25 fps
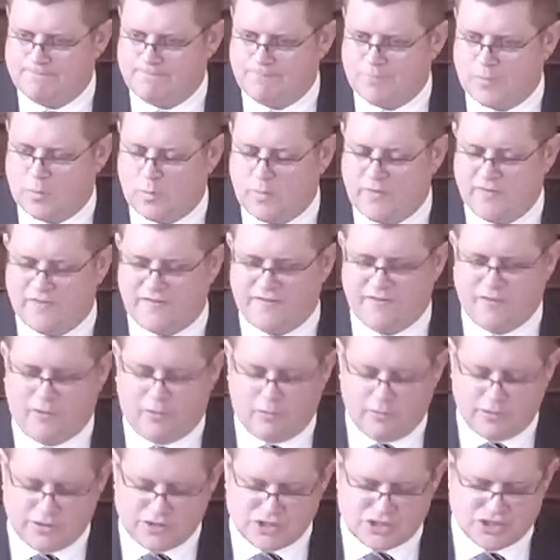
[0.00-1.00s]
We've
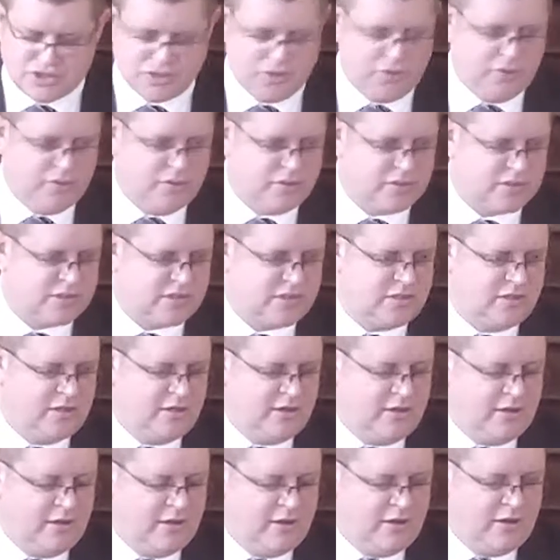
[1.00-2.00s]
fallen short
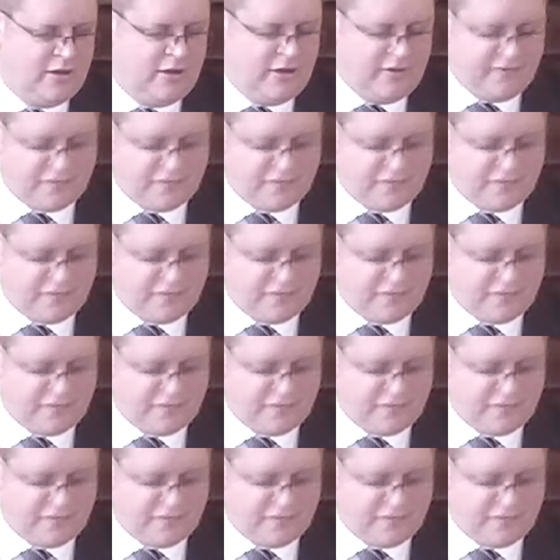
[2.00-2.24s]
of